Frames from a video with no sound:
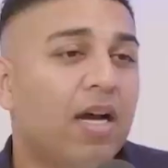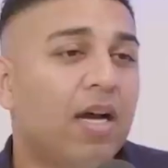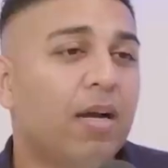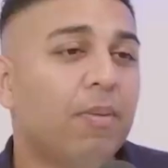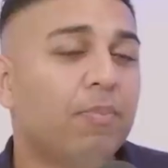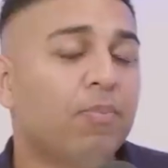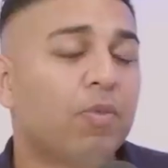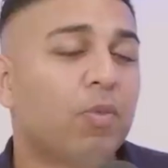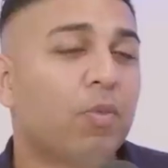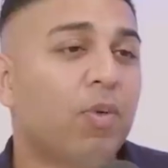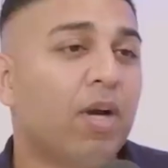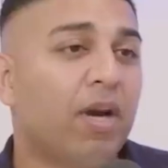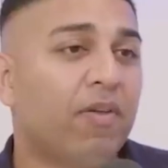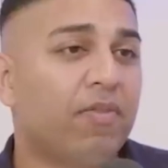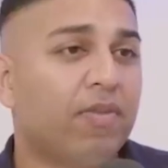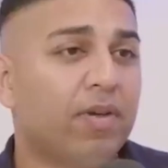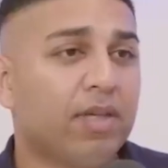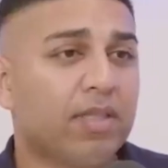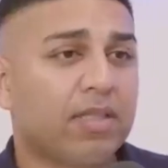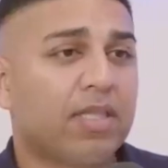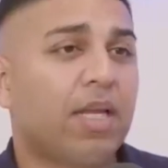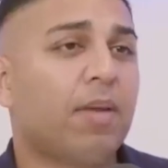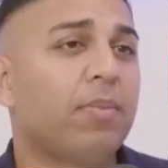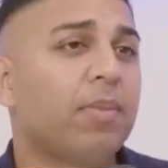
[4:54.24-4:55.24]
When I
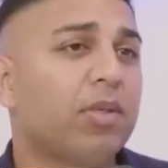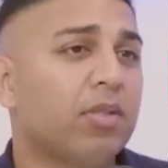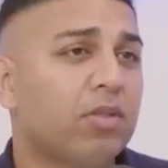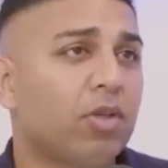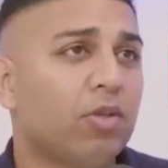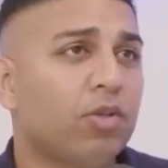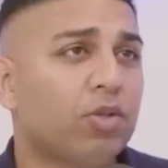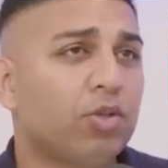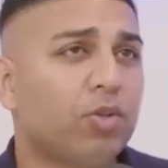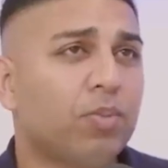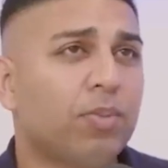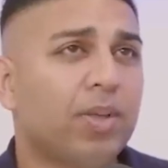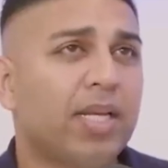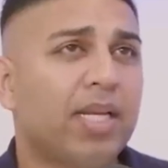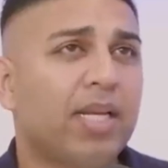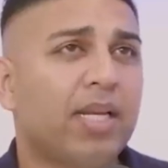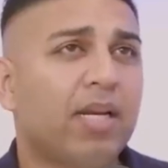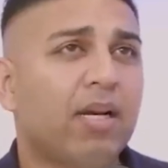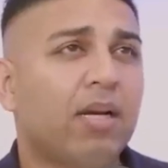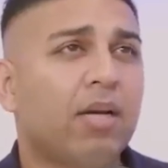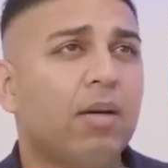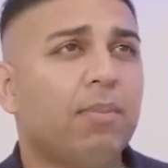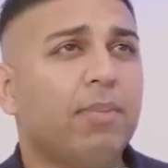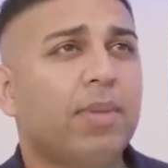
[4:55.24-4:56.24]
first came on social
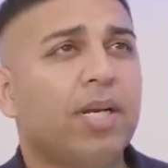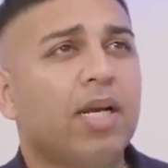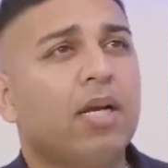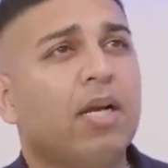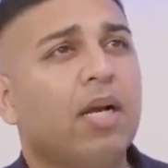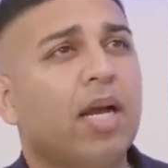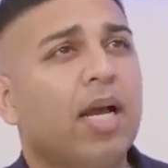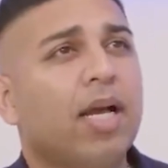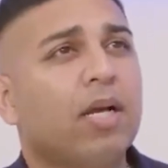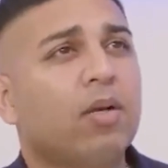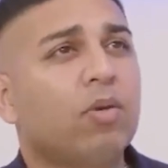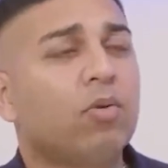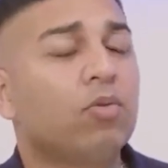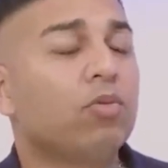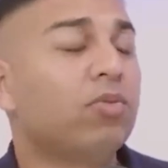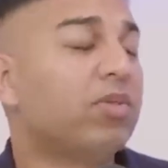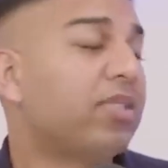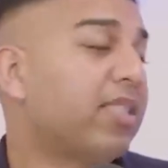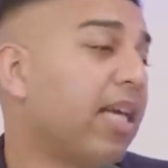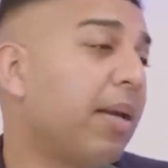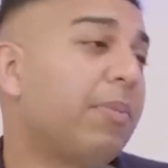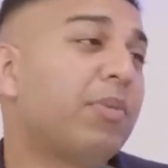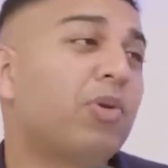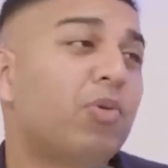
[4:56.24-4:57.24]
media, I met a guy called
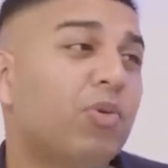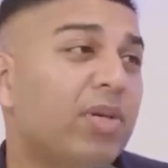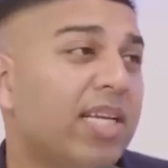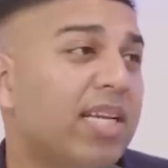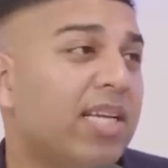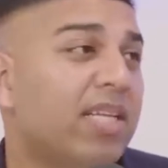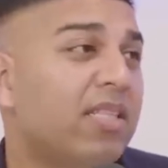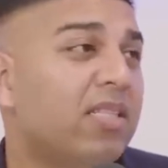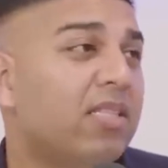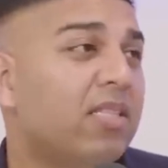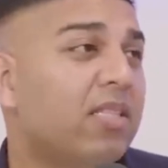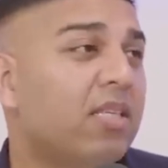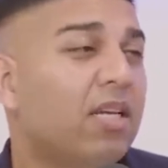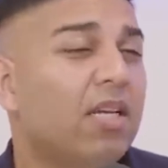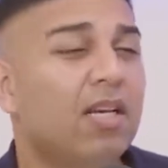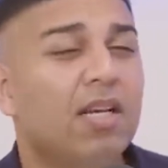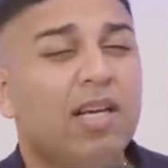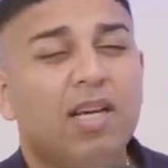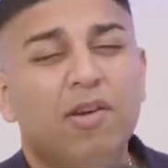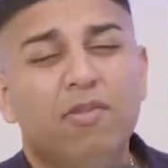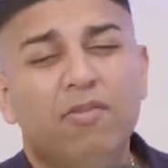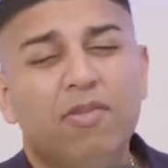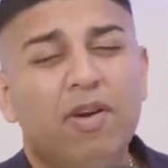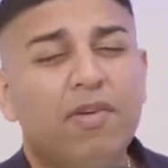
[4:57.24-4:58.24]
Samuel Leeds.
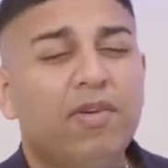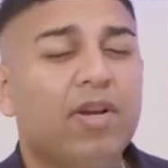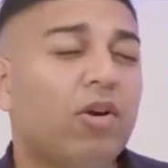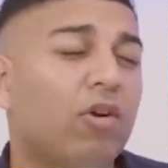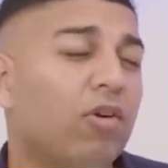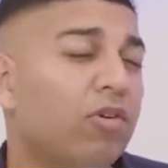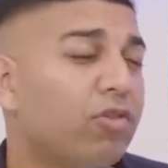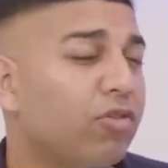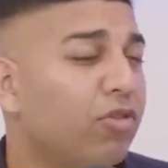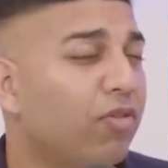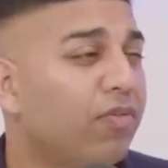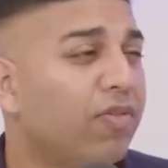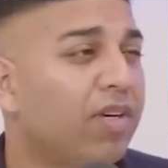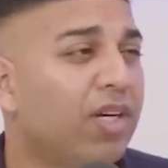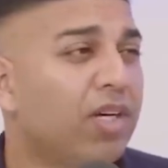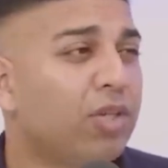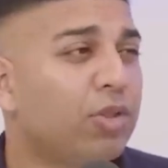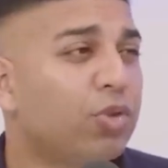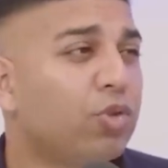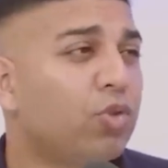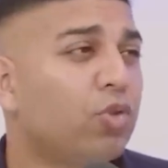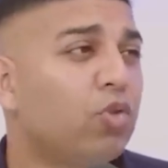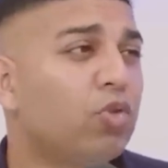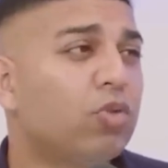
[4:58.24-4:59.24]
Very
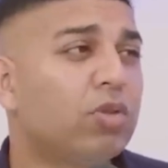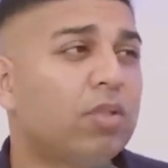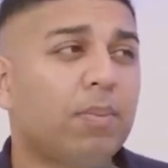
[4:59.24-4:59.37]
controversial.